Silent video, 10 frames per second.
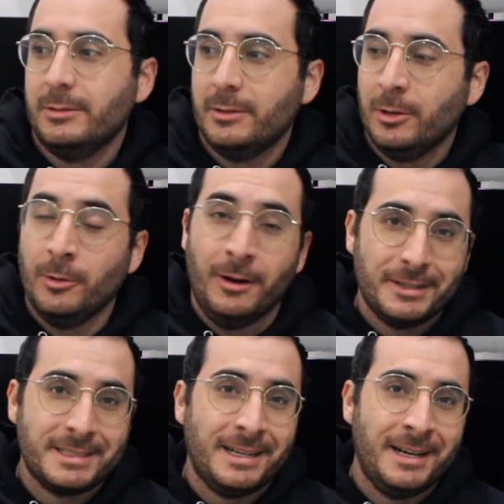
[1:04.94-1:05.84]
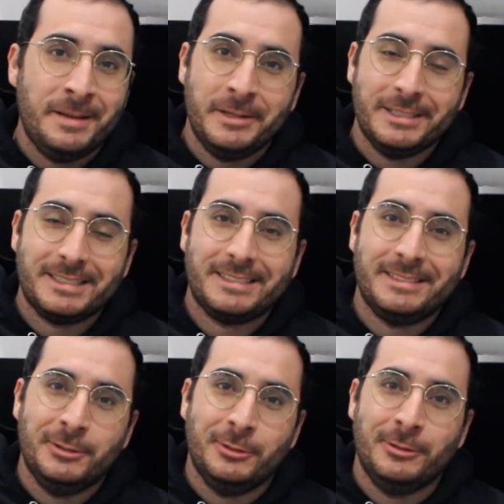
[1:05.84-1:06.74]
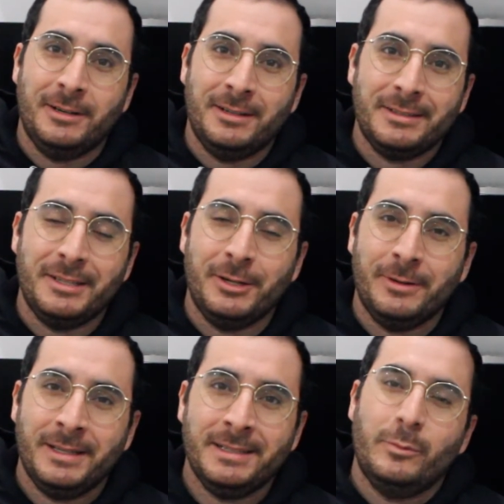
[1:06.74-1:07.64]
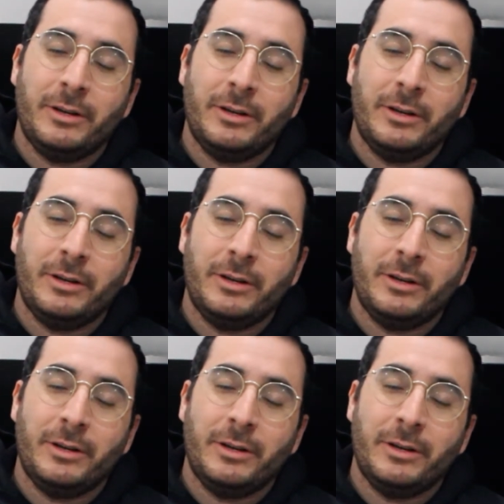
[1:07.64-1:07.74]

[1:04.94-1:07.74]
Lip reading: a long time and is still ongoing,